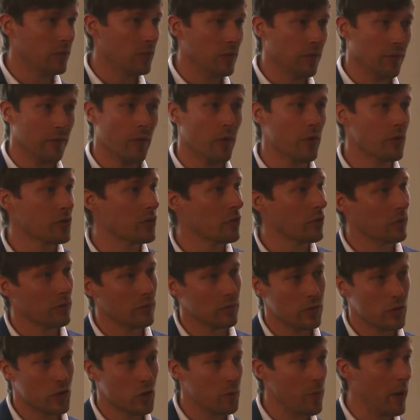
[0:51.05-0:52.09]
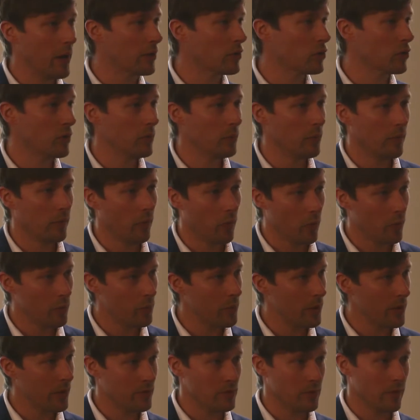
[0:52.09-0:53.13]
diverse spectrum of
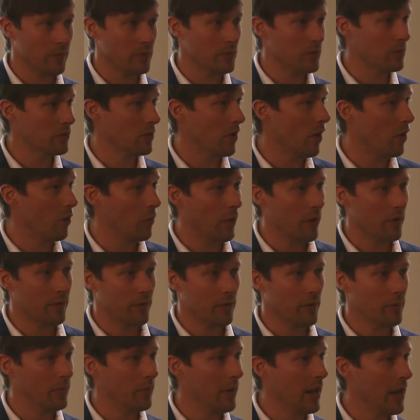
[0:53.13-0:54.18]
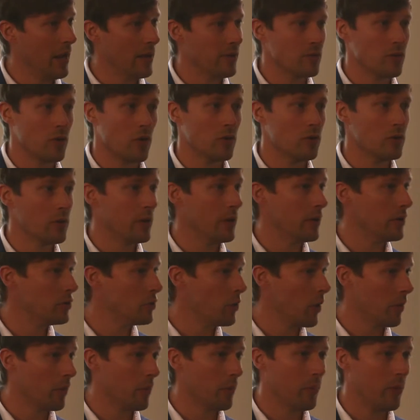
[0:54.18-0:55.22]
orthopedic services all the way from hand surgery to
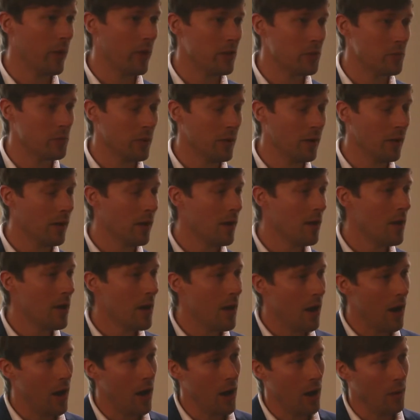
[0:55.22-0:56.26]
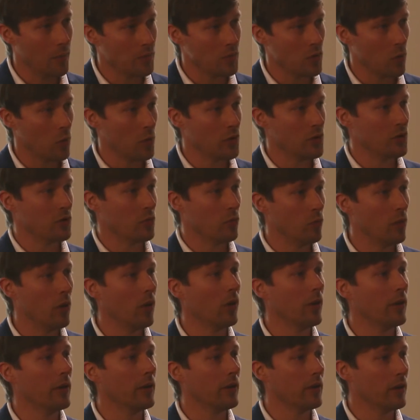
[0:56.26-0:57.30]
joint replacement. So we're just
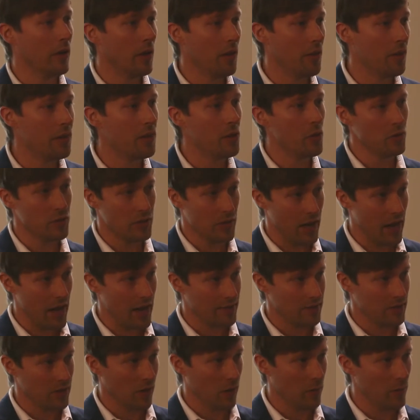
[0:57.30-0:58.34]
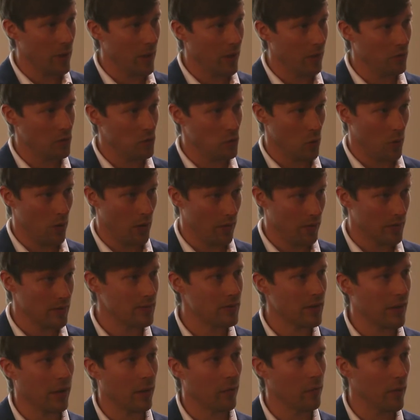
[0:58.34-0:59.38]
really enthusiastic about joining the
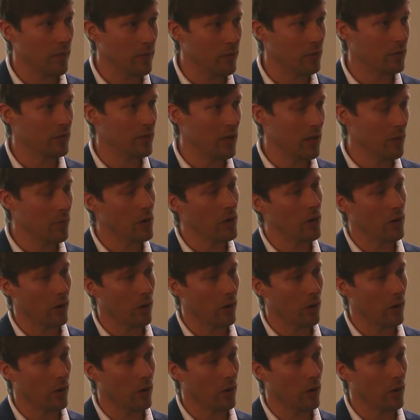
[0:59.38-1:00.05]
Singing River team here